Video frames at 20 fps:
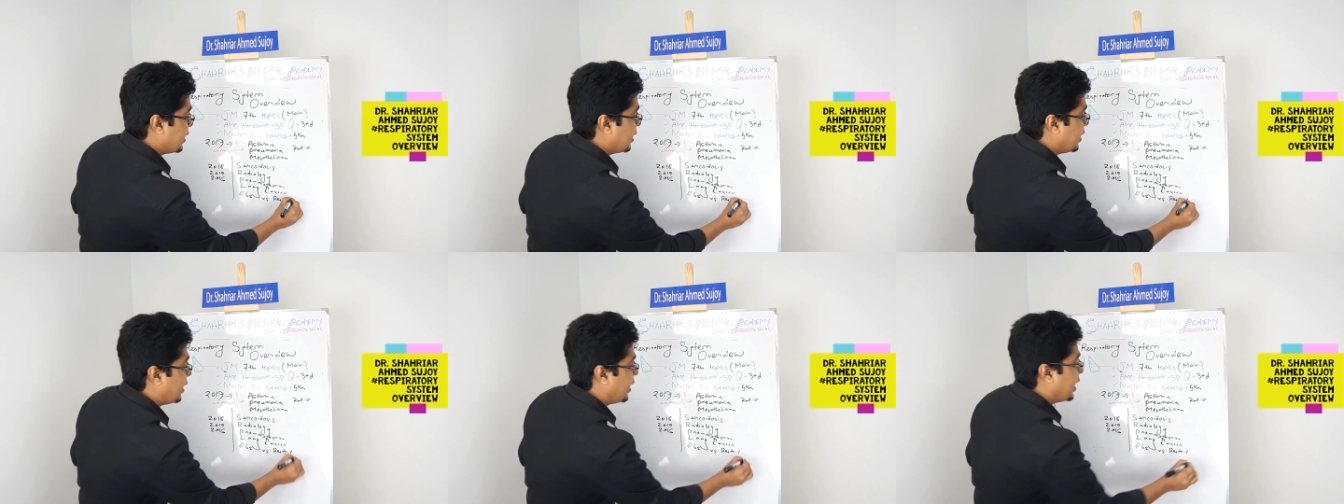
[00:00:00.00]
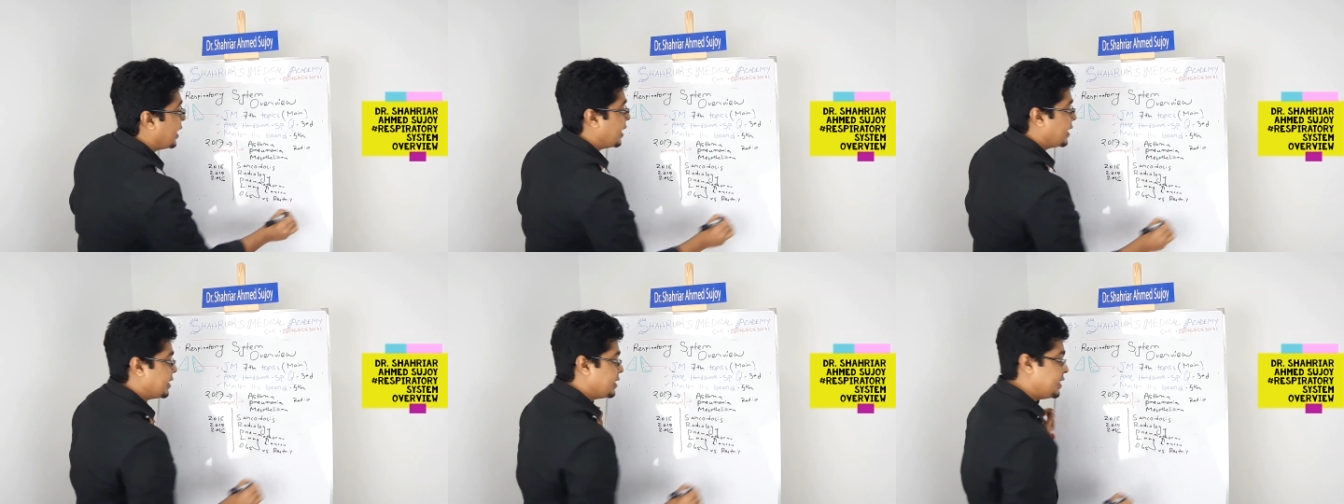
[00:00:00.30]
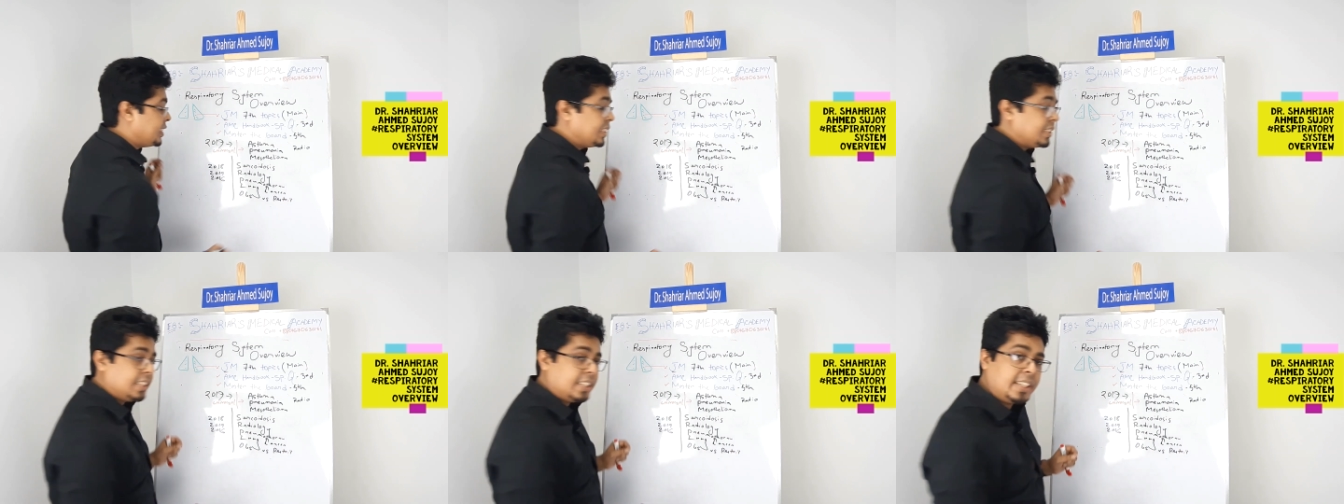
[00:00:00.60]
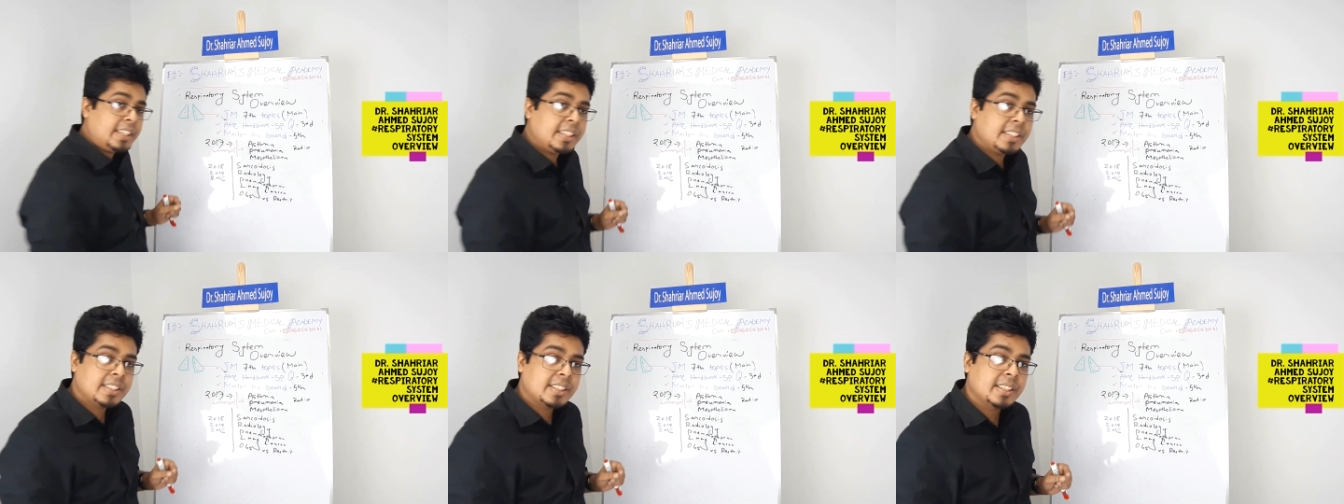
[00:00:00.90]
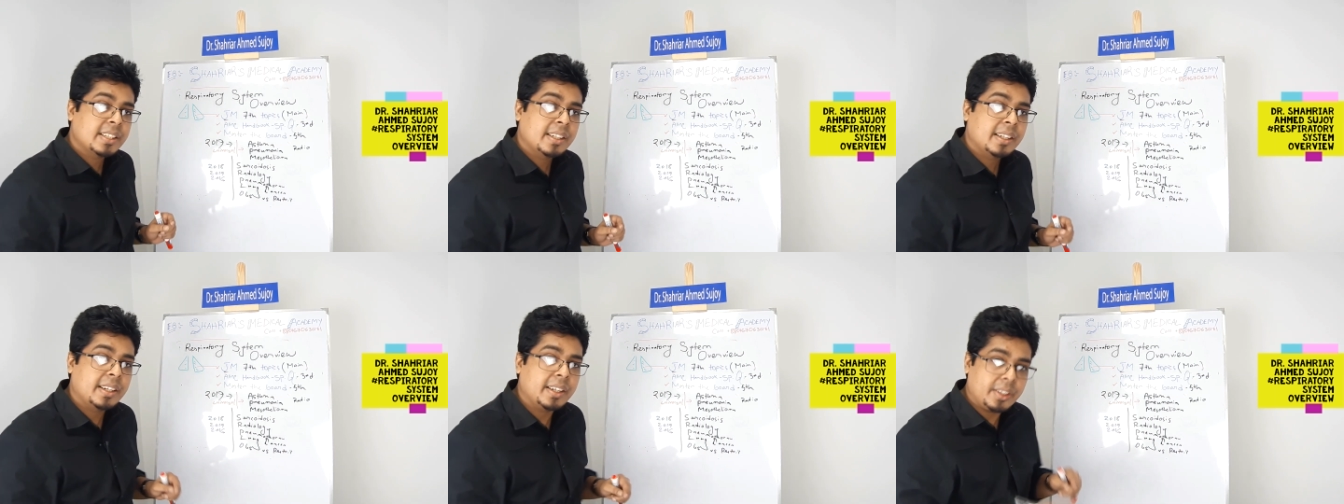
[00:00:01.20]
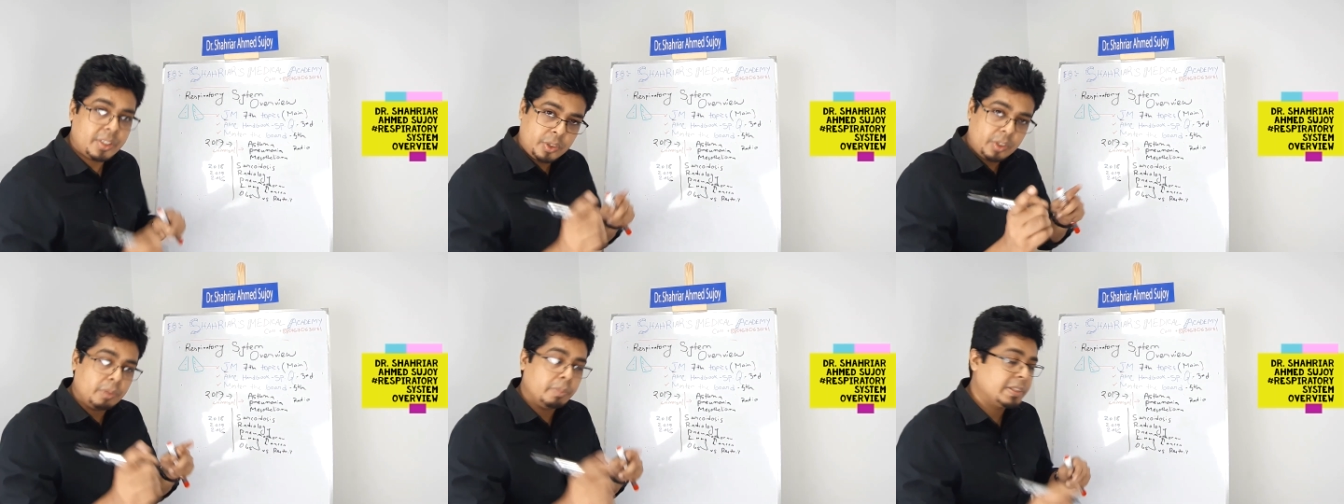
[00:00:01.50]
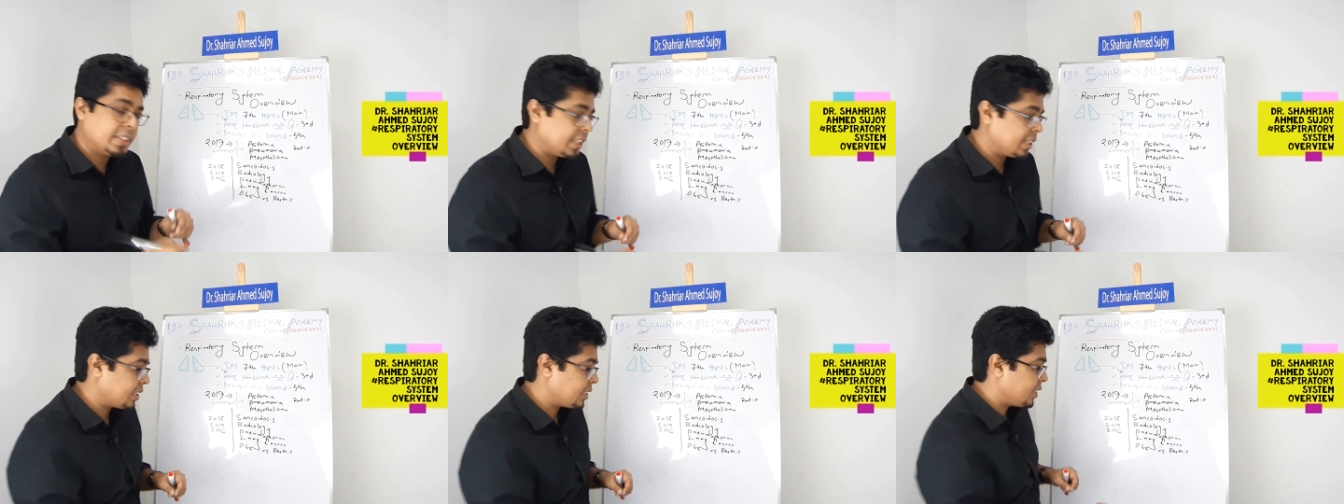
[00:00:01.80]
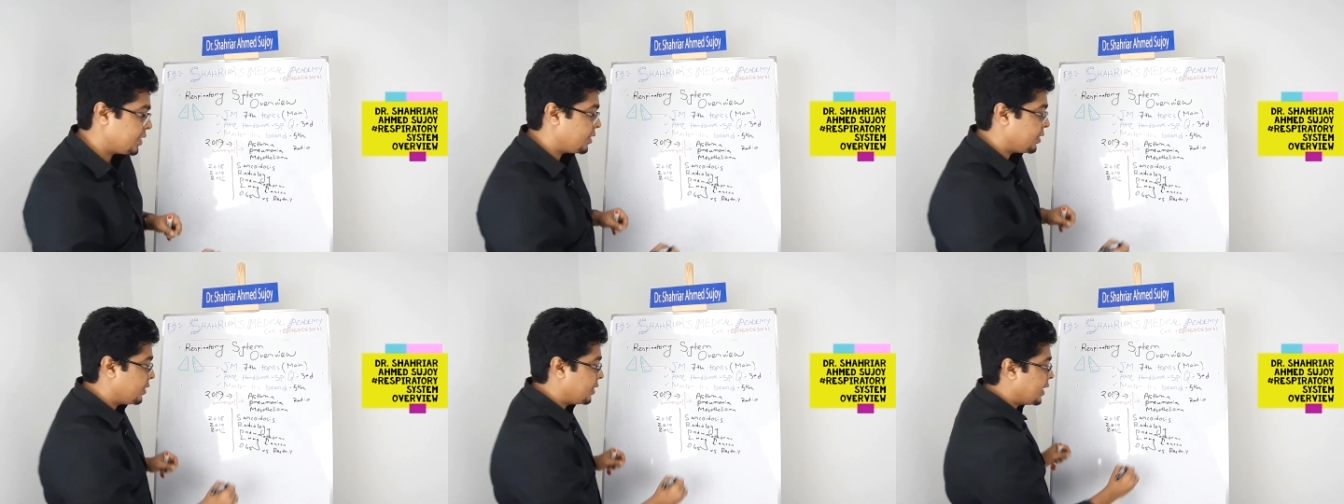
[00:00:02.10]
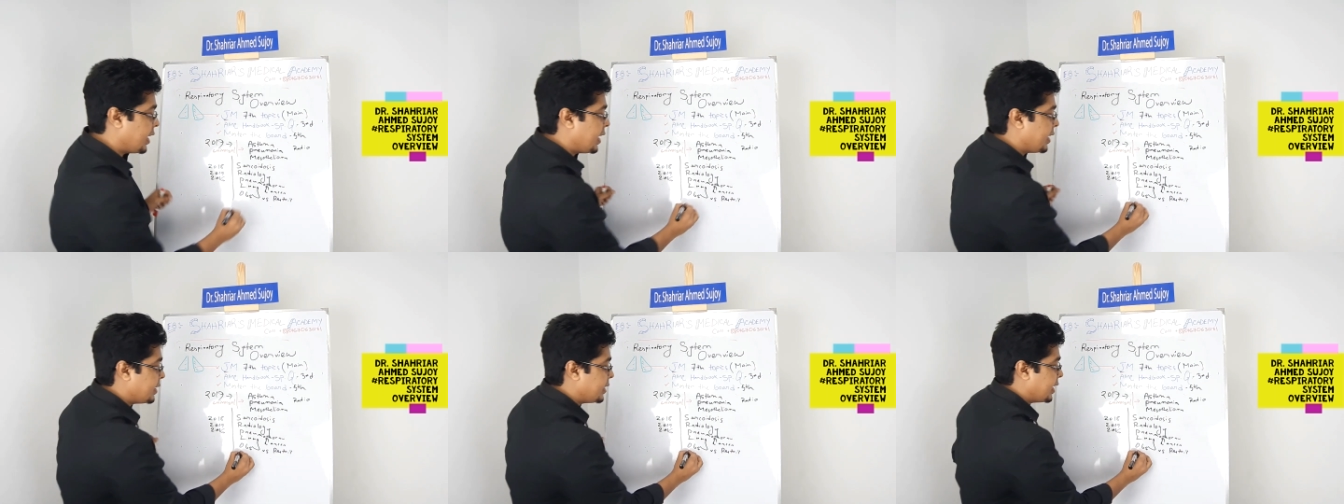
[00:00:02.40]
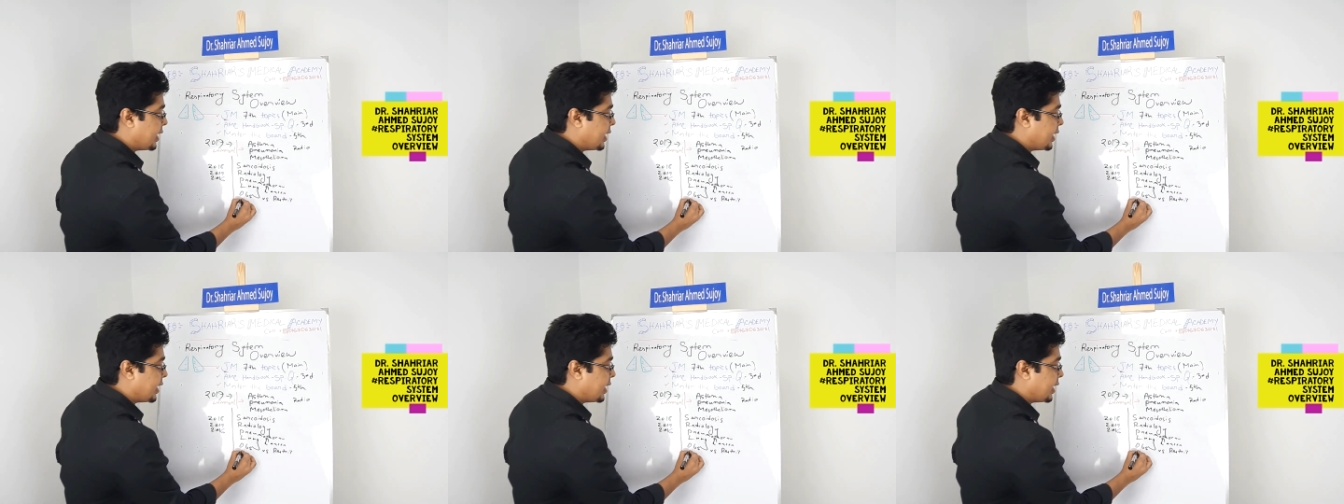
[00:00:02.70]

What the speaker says: lung disease, you know, you'll be tested on that.